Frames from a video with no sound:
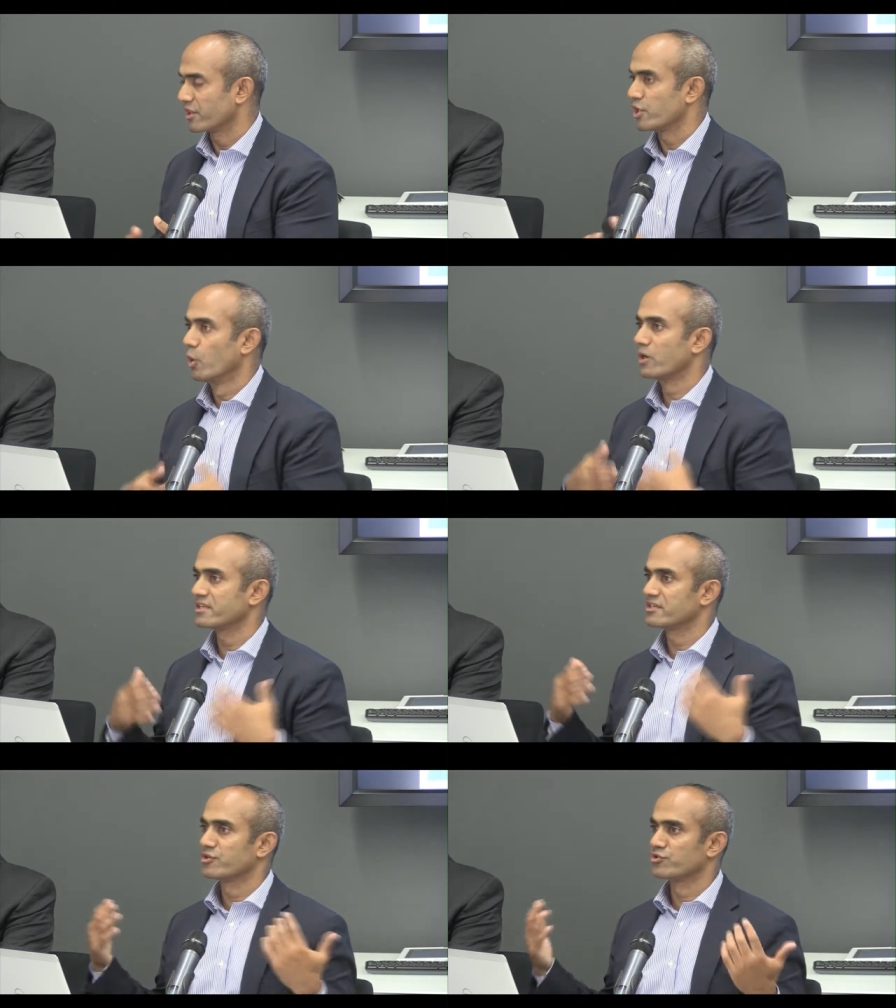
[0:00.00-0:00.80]
In the old
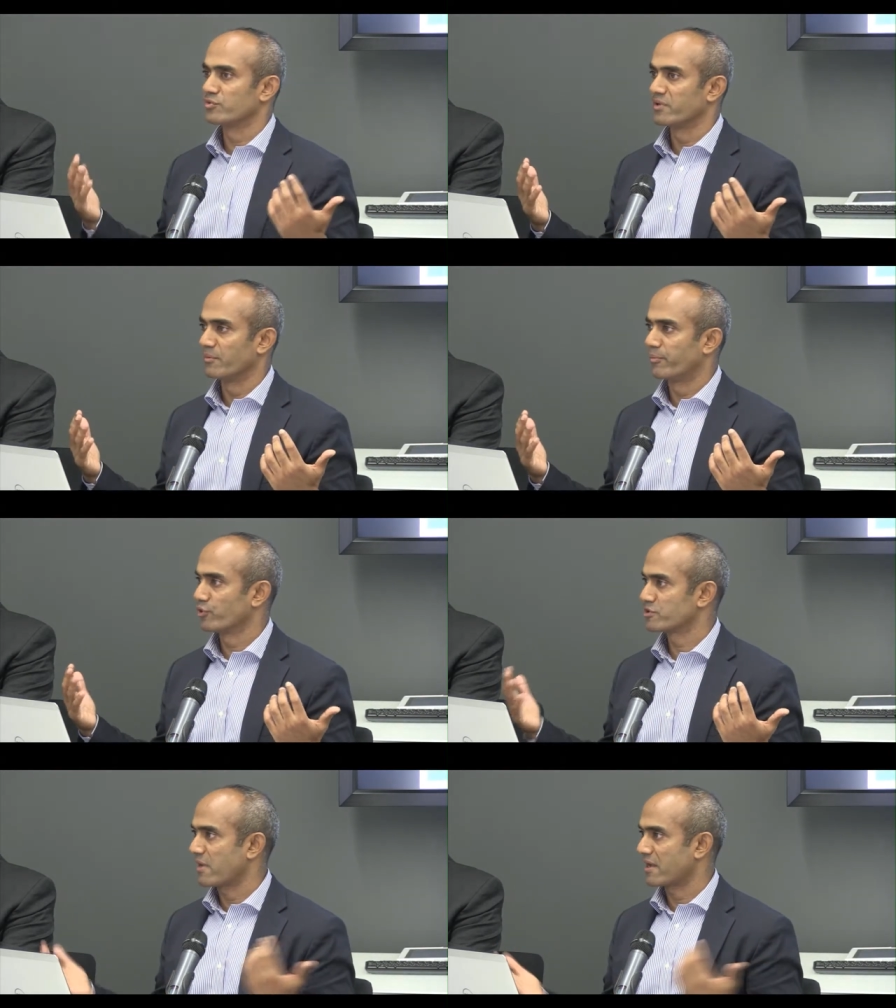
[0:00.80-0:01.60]
days, it used to be the
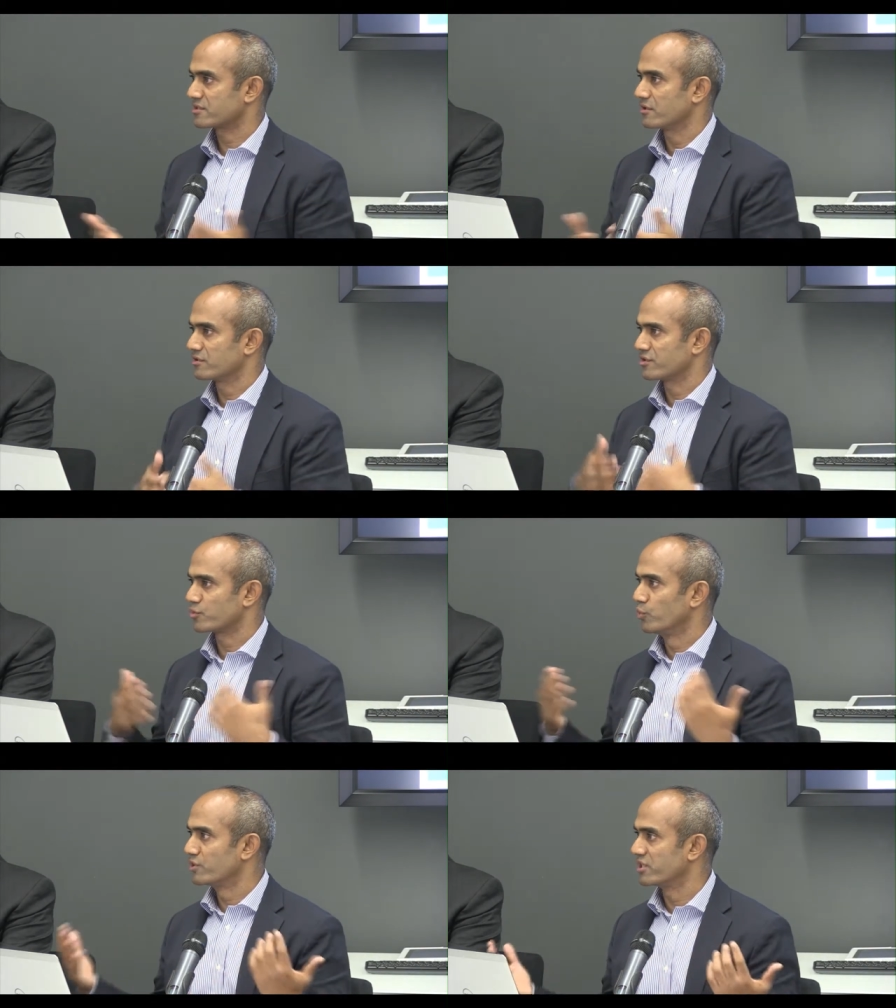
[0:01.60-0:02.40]
postmaster or the
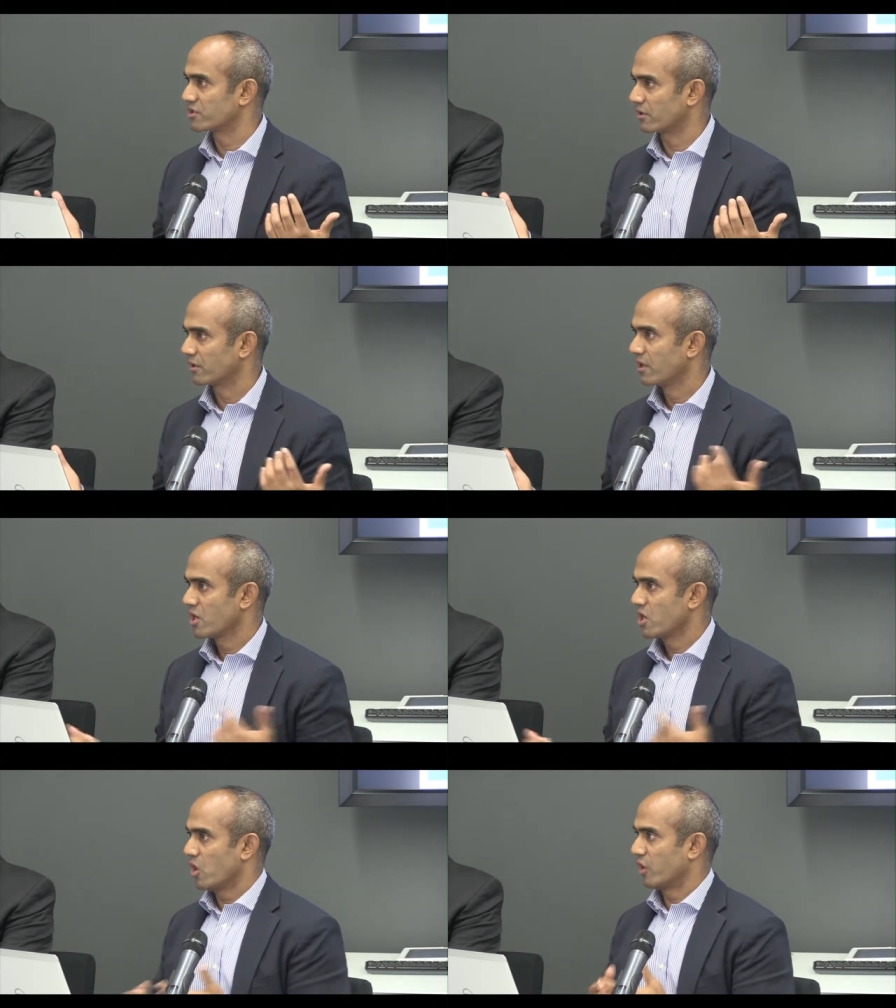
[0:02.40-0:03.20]
school teacher
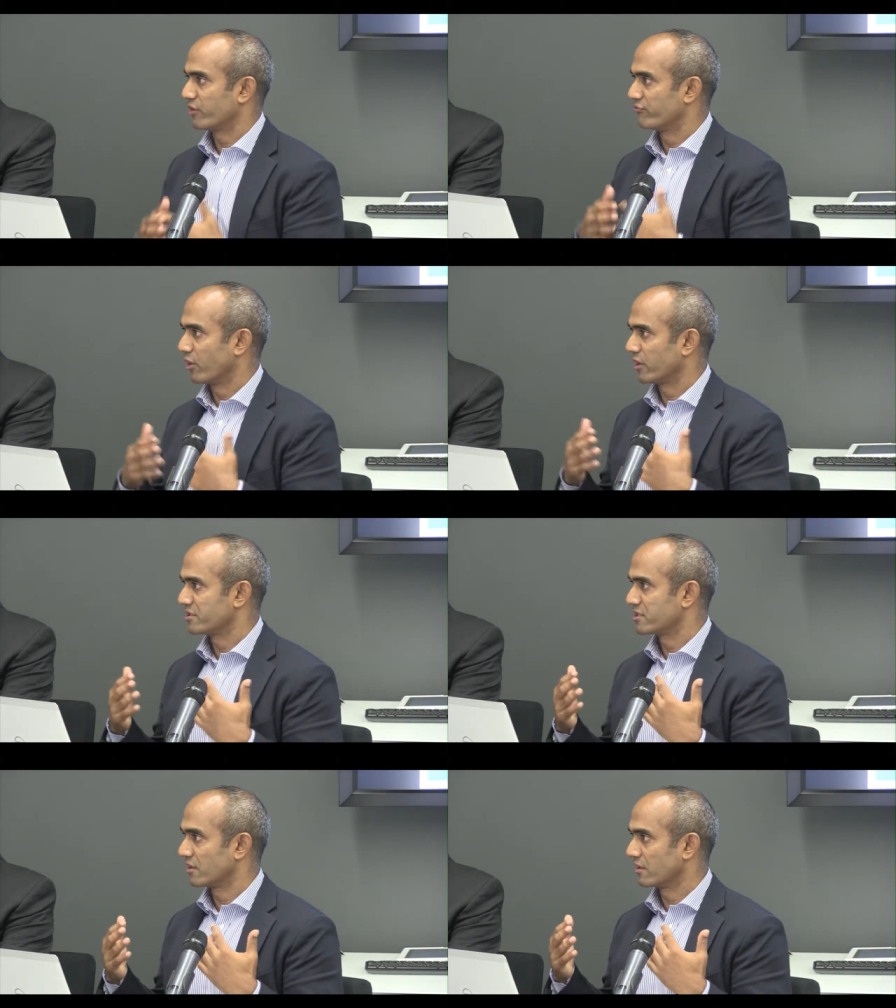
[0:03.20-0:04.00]
or the
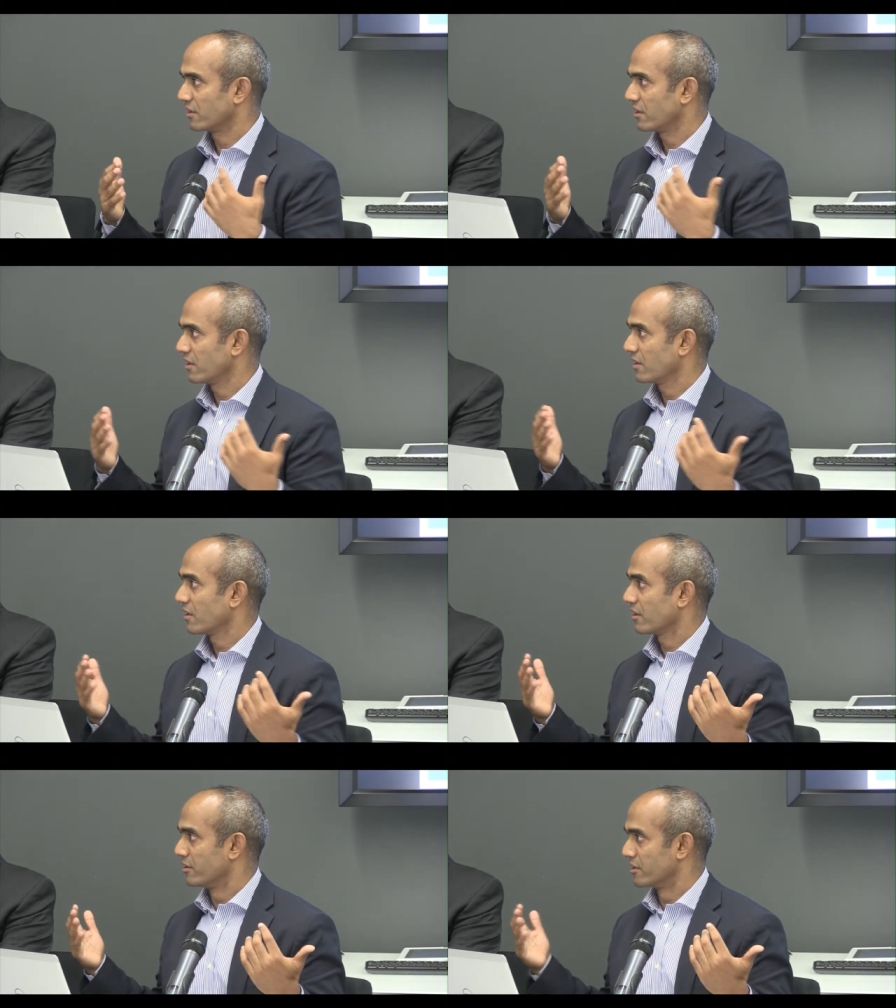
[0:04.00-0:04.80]
volunteer
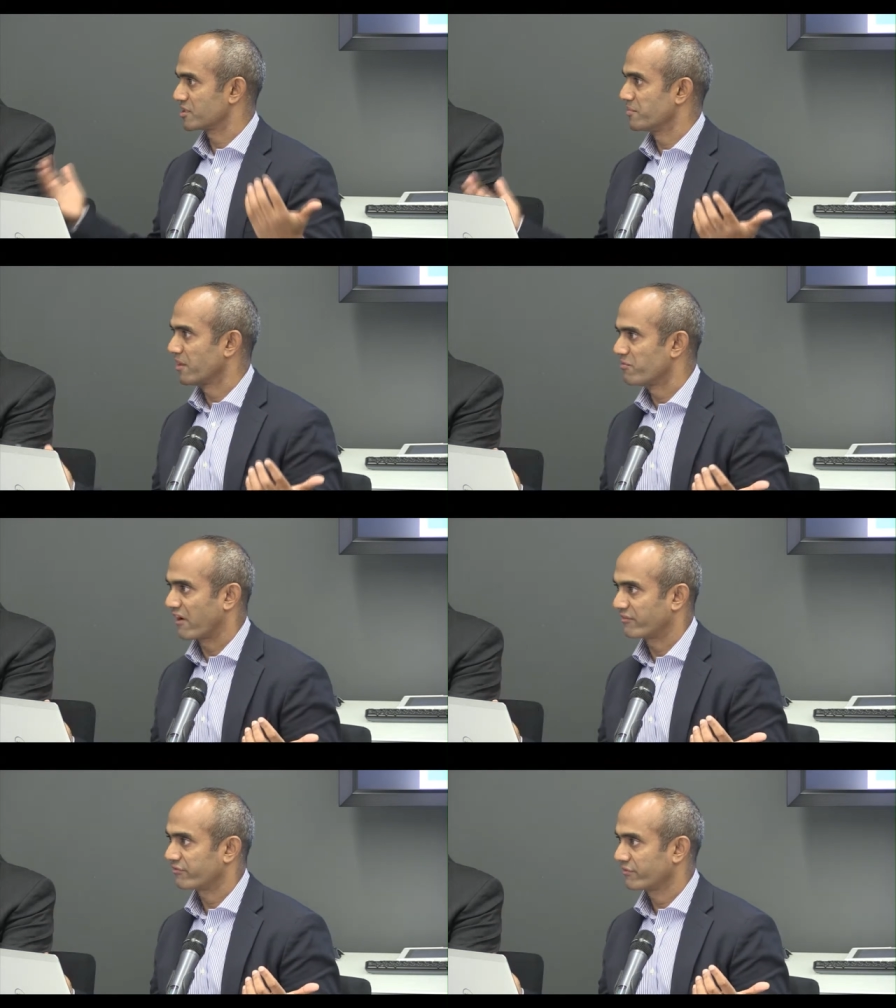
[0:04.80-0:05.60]
nurse
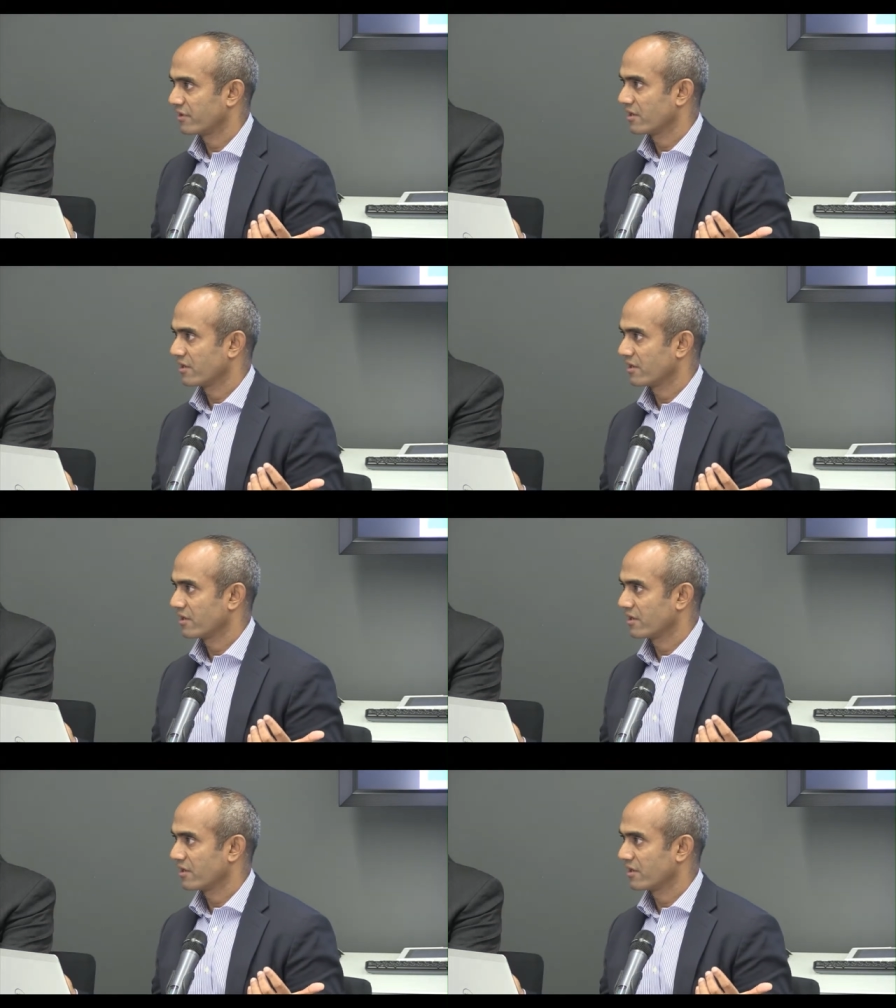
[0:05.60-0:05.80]
midwife.